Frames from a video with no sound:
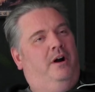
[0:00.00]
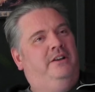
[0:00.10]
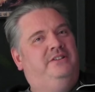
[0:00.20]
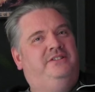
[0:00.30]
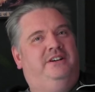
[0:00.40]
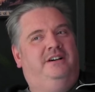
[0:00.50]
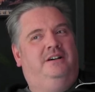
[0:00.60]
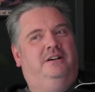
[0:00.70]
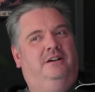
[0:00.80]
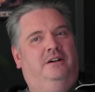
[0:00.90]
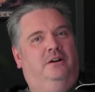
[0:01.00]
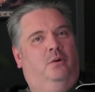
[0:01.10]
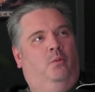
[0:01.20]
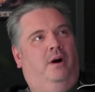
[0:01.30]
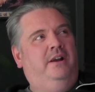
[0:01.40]
Why did uh,
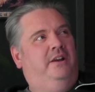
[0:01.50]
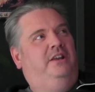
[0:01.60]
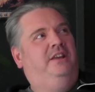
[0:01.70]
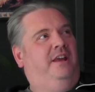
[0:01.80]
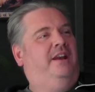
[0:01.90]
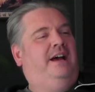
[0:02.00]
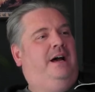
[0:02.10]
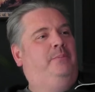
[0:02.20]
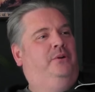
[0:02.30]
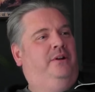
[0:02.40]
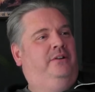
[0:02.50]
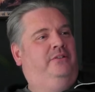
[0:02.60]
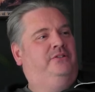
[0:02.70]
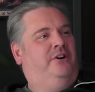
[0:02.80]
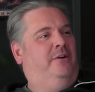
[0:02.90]
why did he get a happier
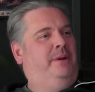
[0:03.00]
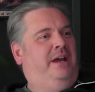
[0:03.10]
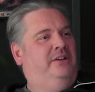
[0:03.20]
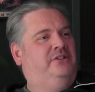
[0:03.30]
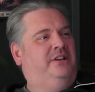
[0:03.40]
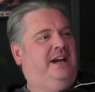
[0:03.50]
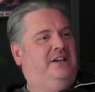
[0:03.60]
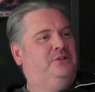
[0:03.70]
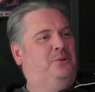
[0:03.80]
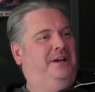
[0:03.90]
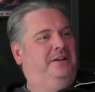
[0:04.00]
ending than Tom Hanks in Castaway?